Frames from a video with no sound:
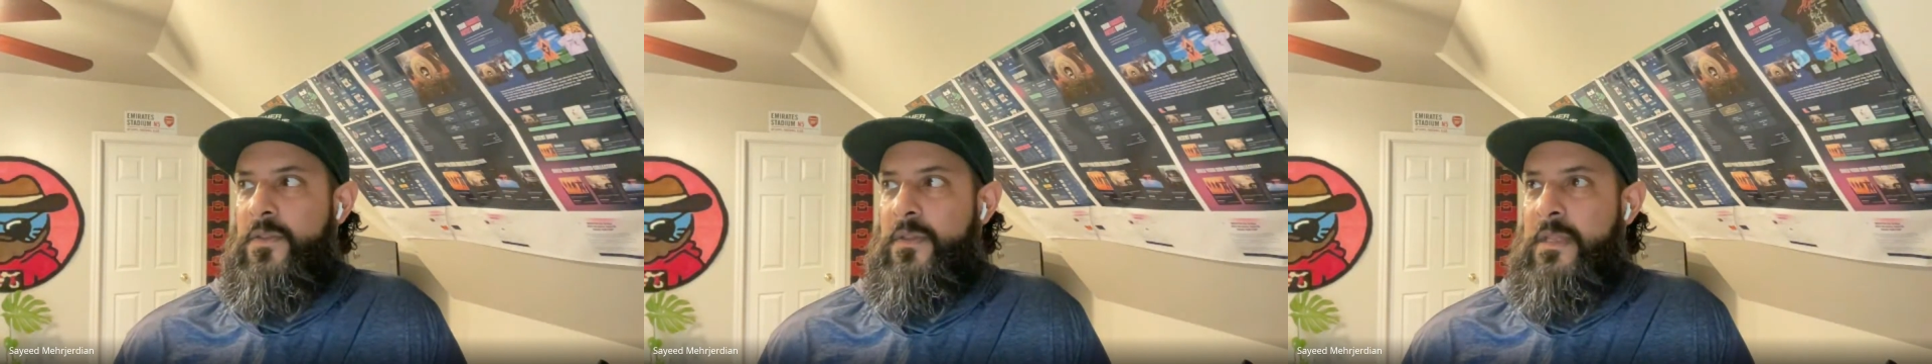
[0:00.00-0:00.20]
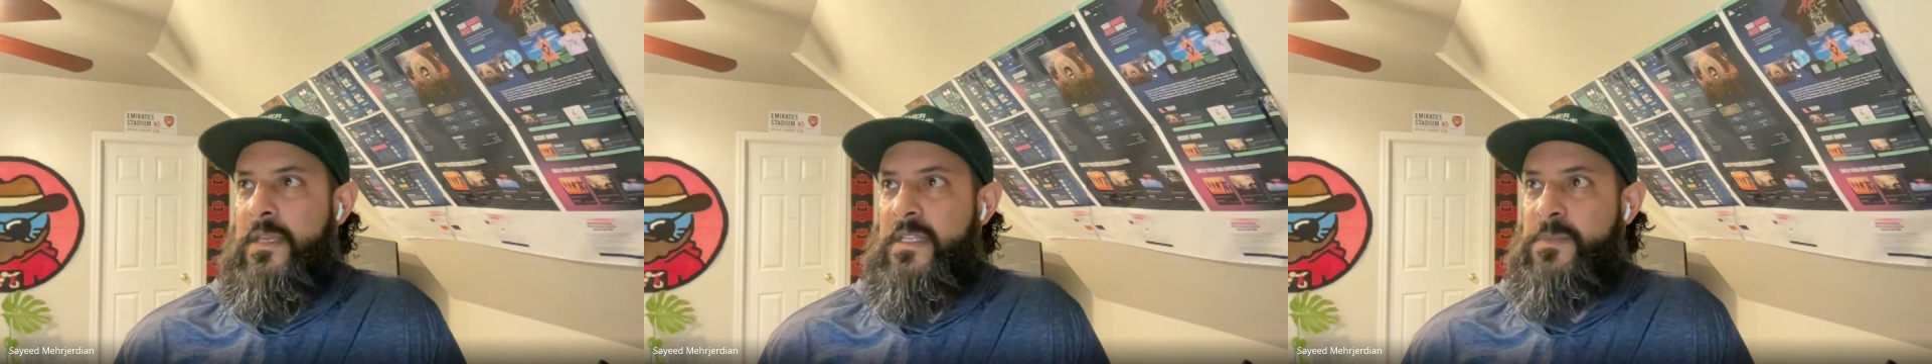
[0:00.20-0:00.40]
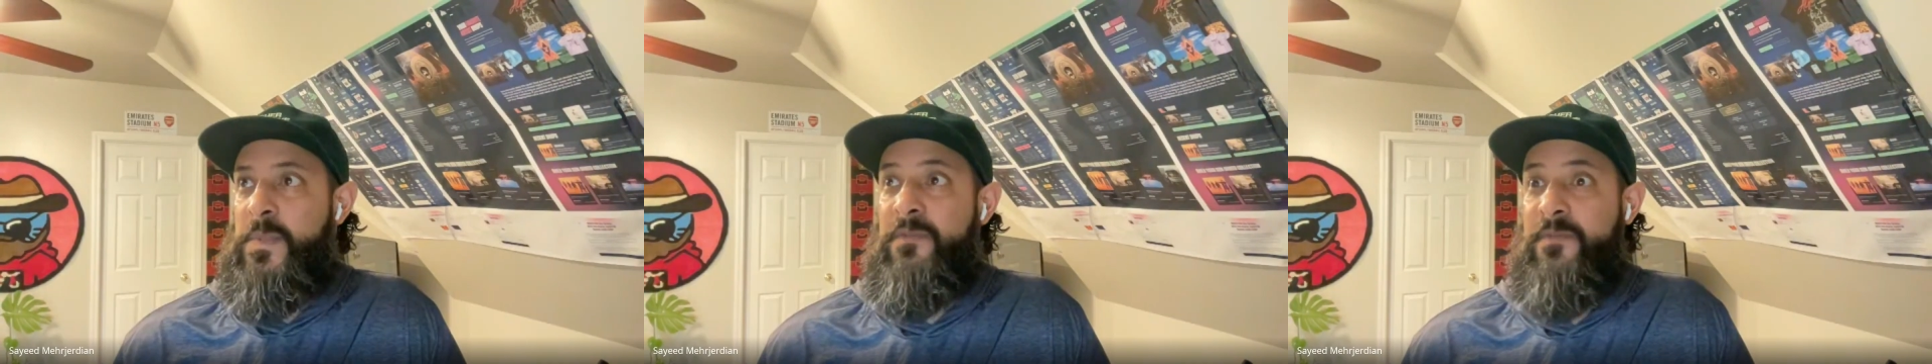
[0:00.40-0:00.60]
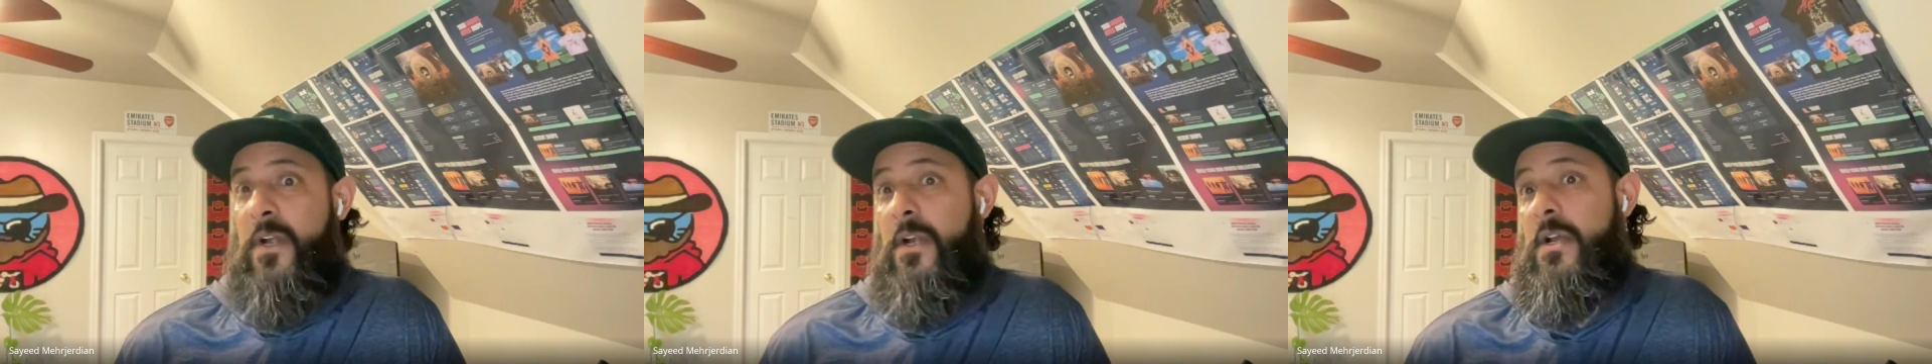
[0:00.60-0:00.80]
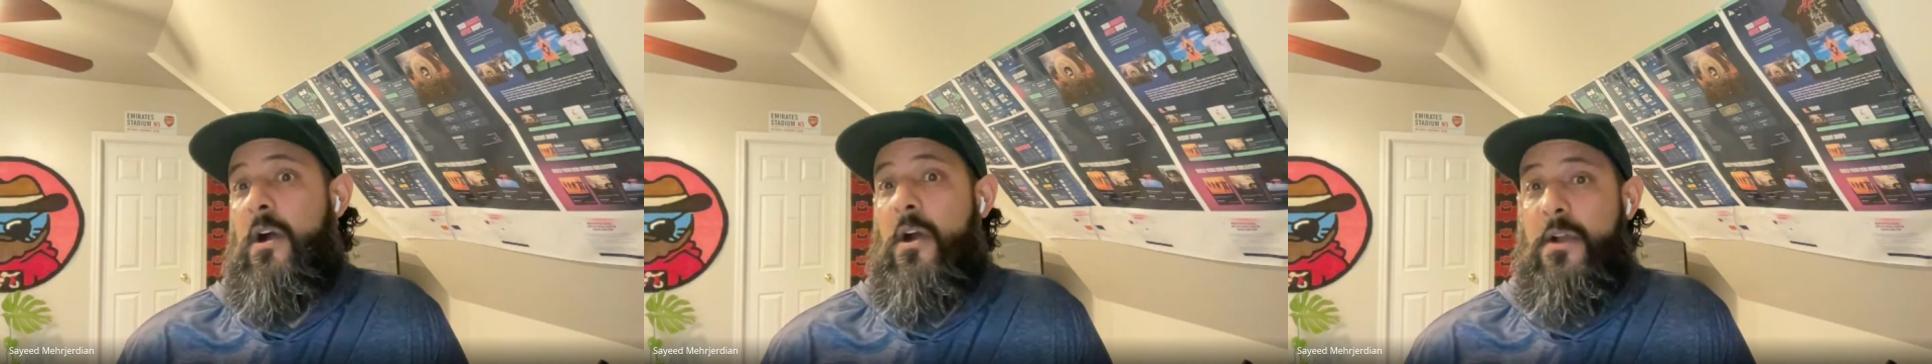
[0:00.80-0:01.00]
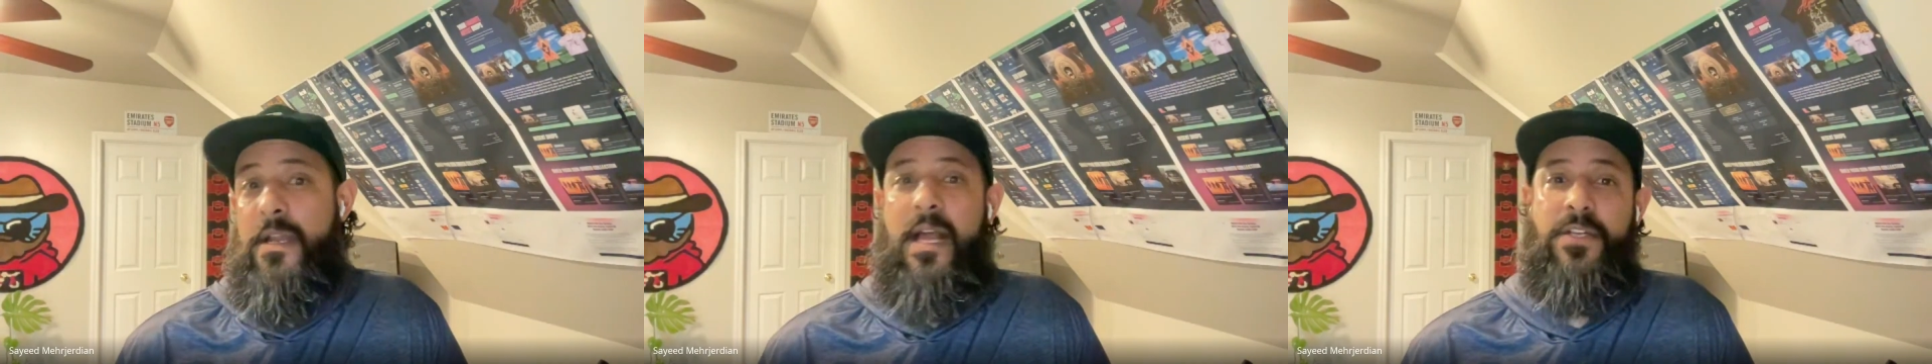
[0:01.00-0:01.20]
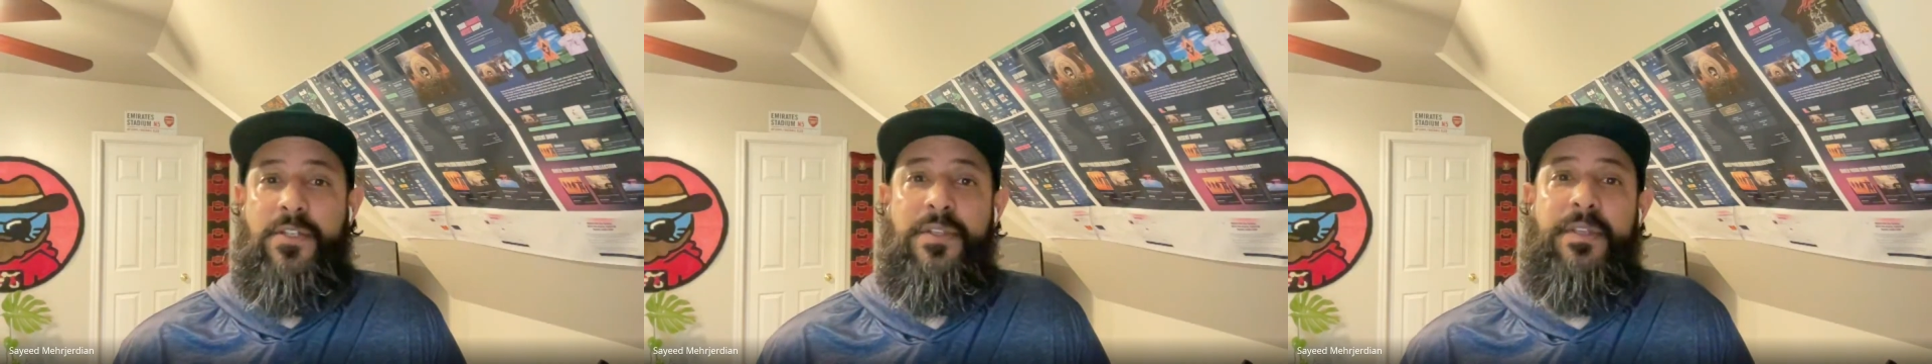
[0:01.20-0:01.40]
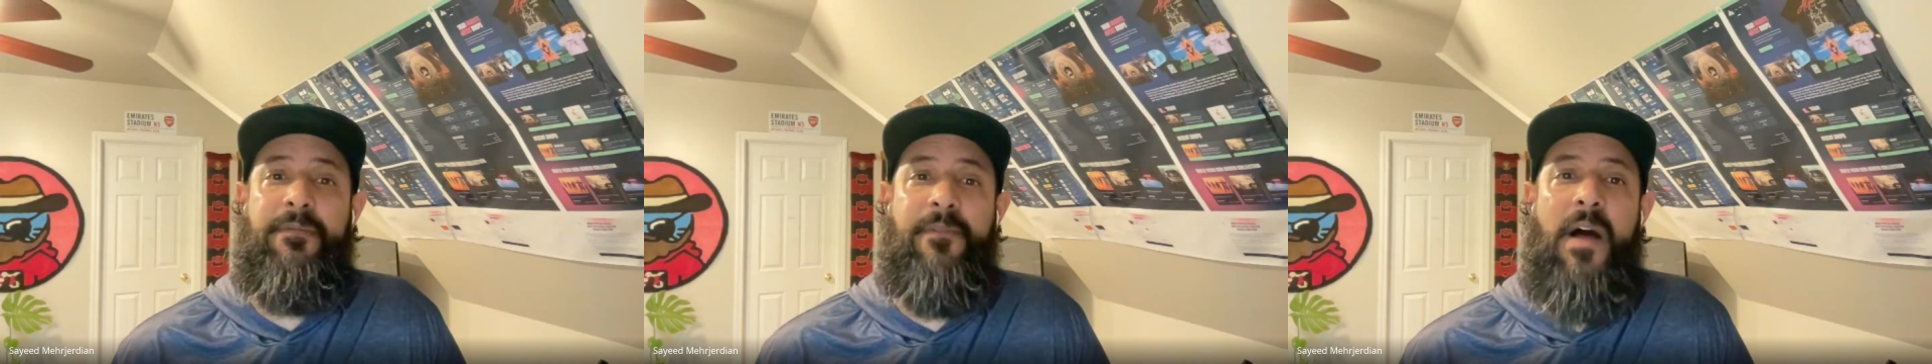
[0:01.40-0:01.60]
it's been very hard to
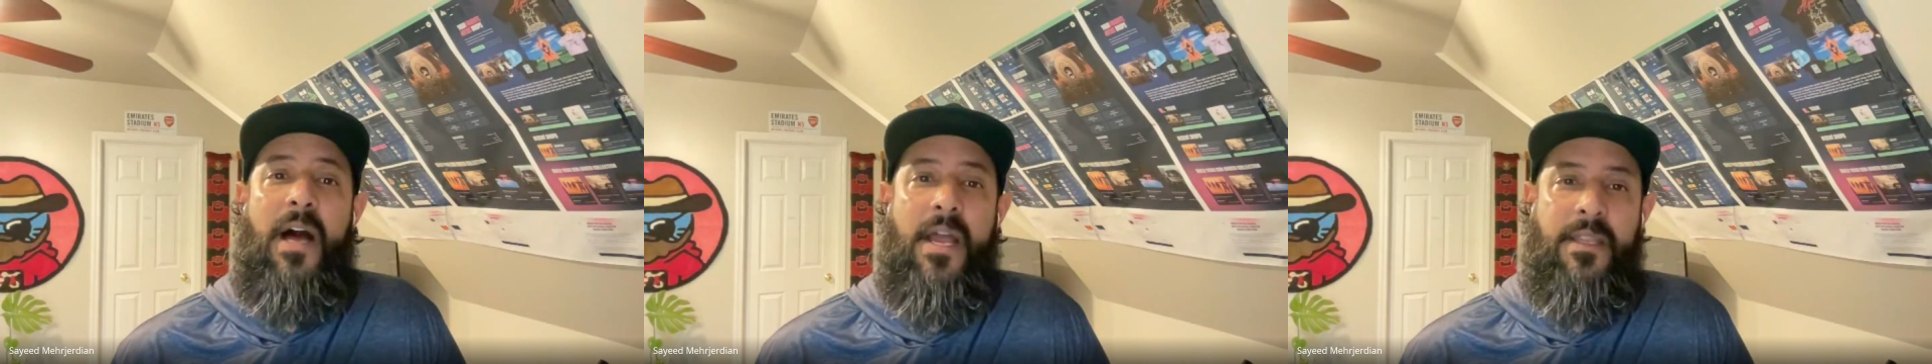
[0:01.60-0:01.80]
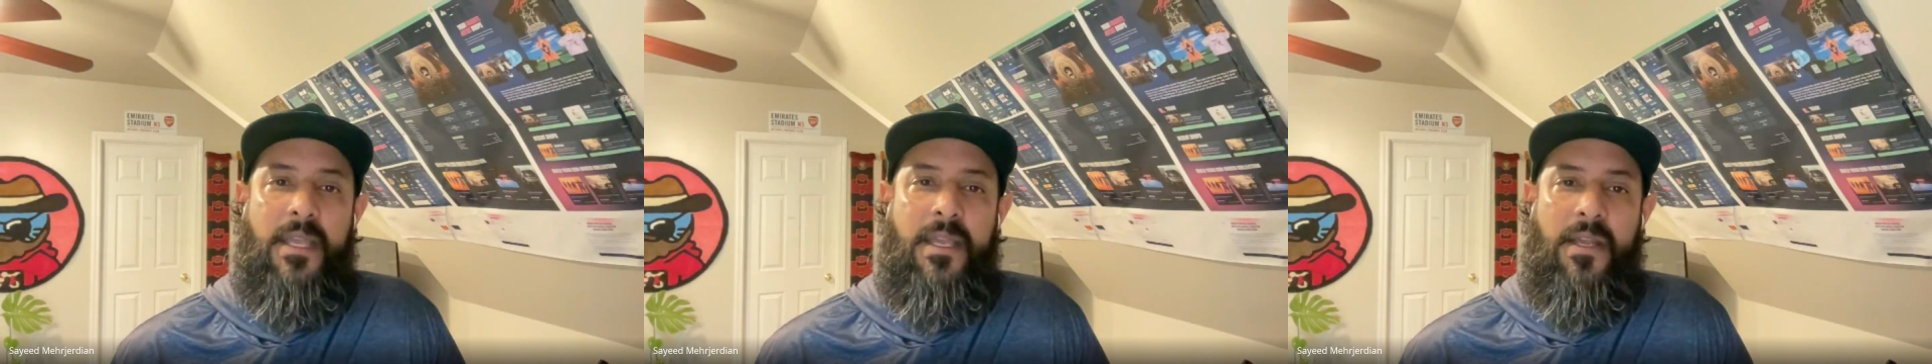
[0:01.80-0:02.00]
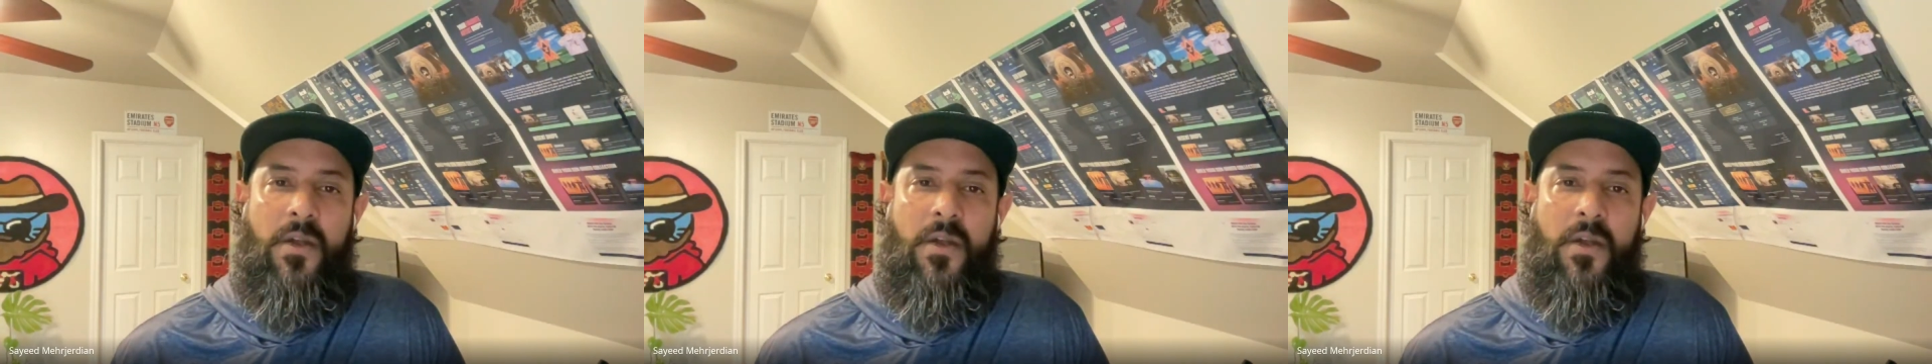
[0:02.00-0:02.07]
actually find like